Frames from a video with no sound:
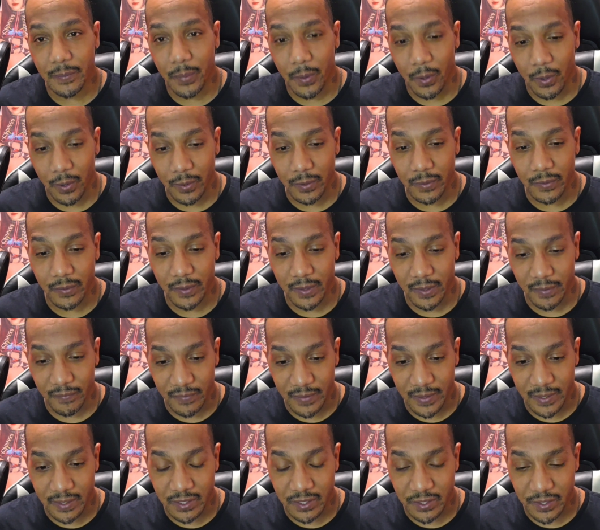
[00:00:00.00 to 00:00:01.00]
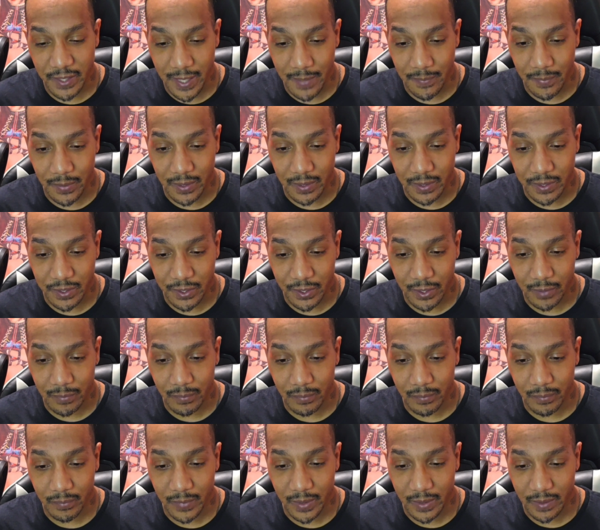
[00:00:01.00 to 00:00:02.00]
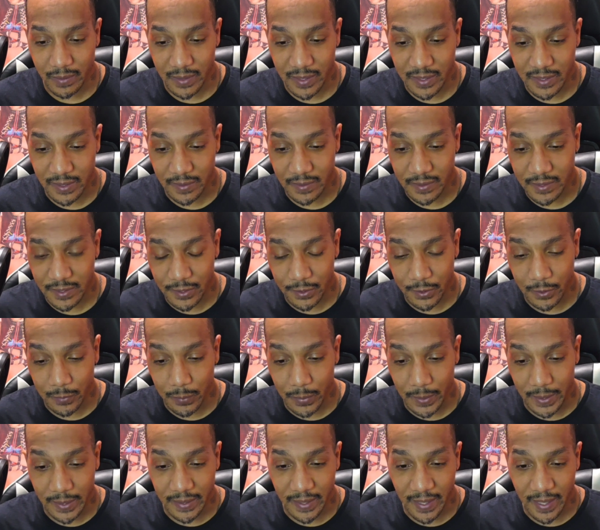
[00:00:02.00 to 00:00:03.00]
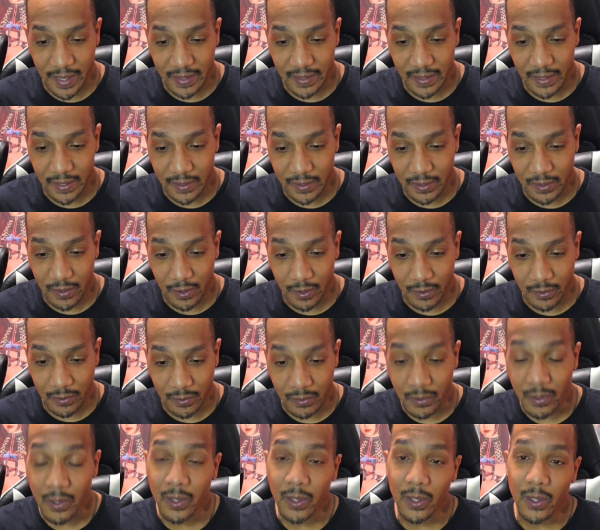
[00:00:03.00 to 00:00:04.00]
part of this championship, at least in the center plate that had any color,